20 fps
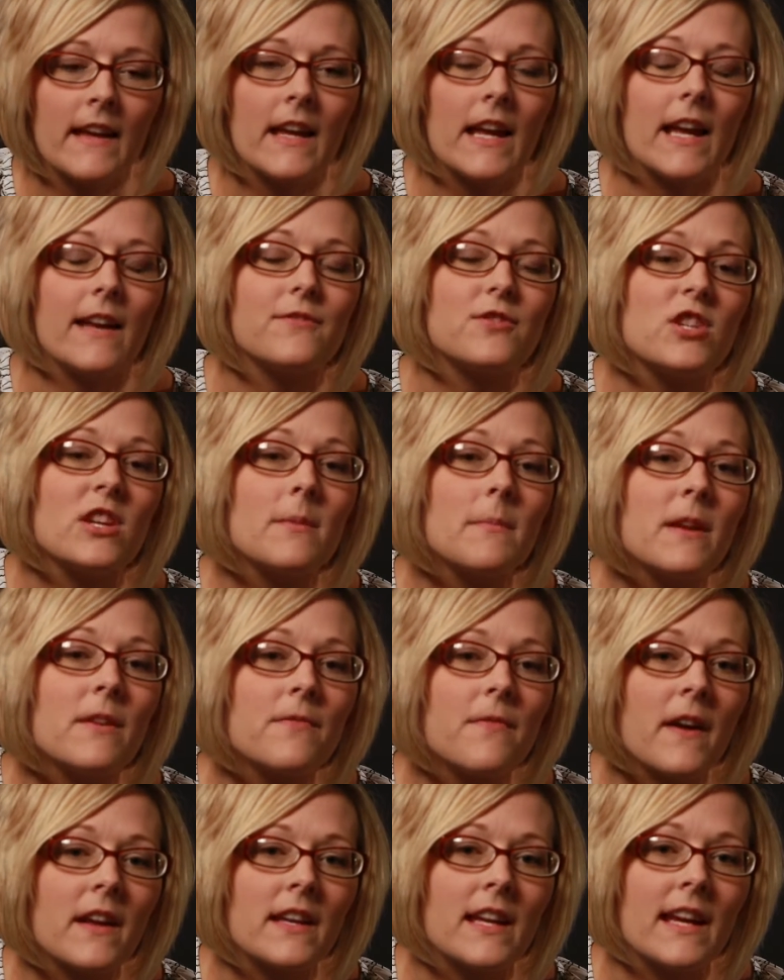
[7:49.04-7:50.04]
If GME
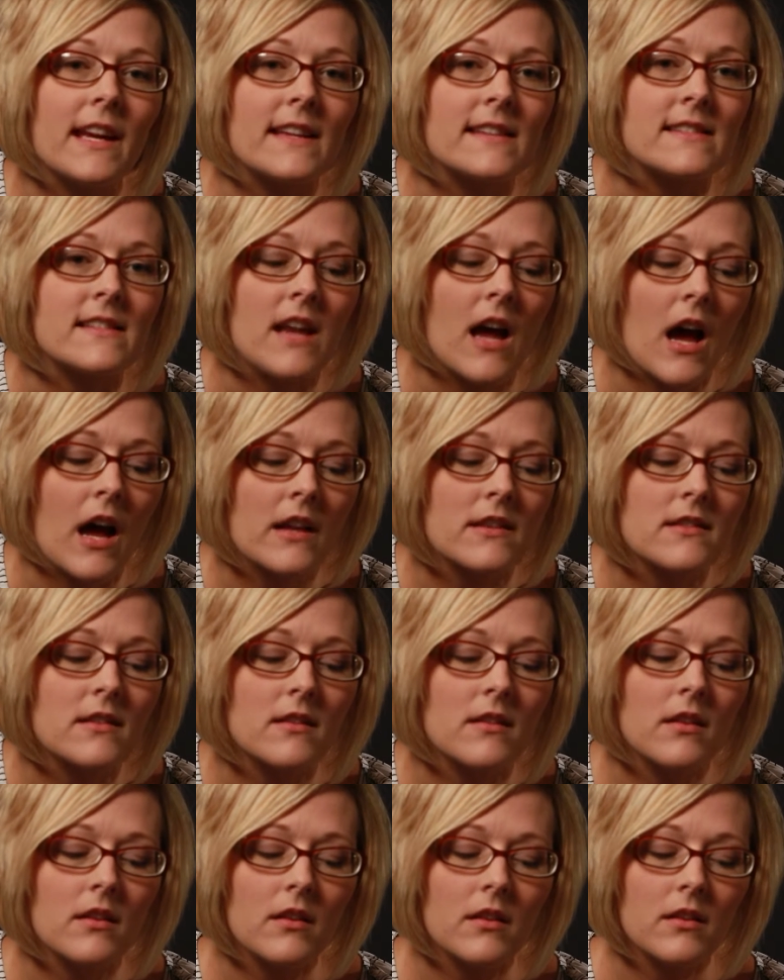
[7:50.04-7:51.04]
funding is not
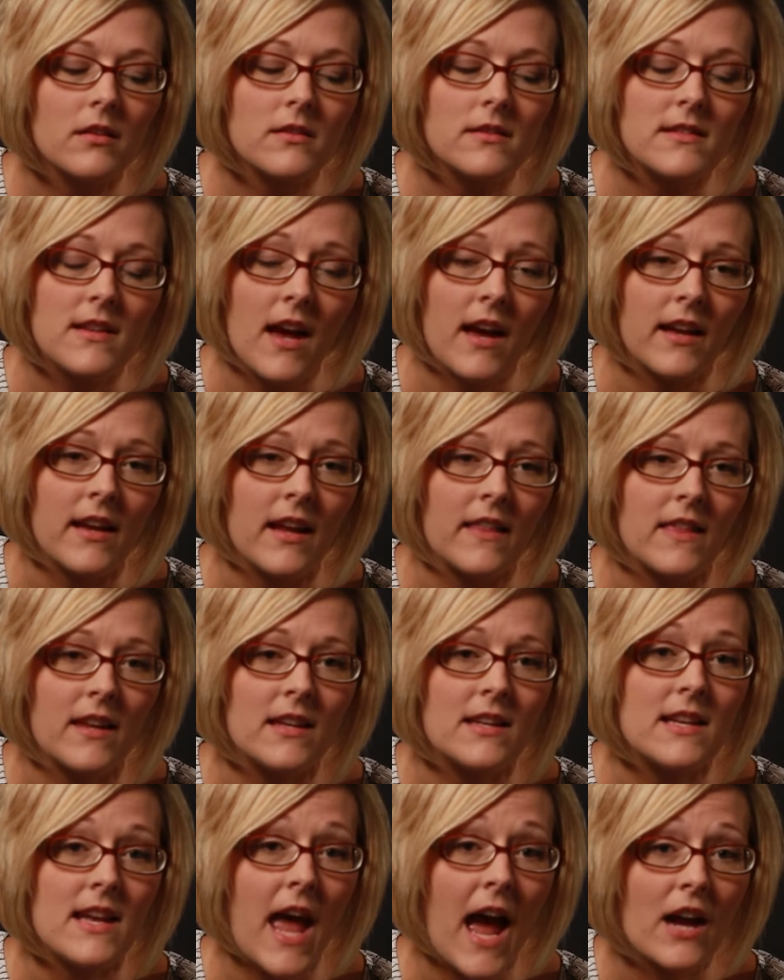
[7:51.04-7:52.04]
done at the
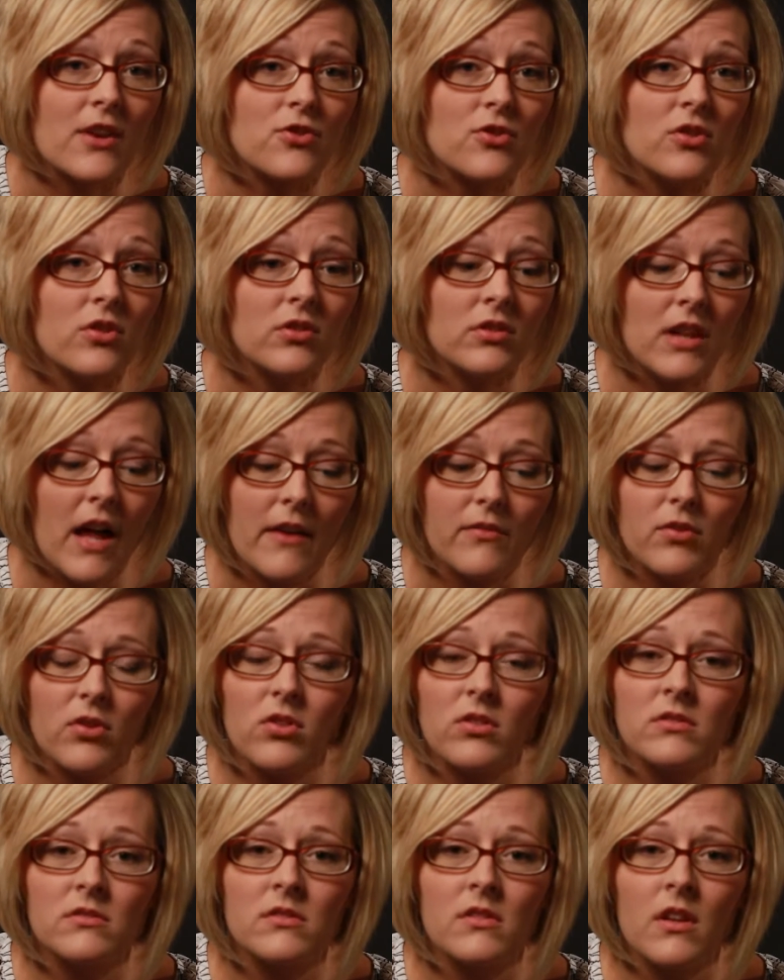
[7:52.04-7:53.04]
national
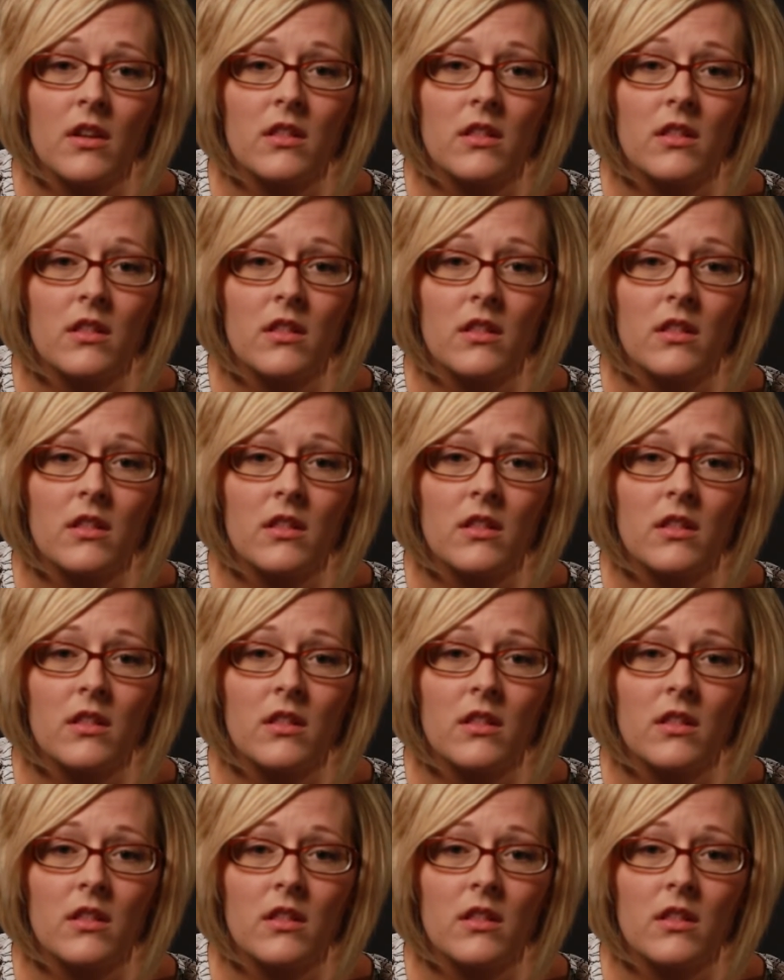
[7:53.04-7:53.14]
level,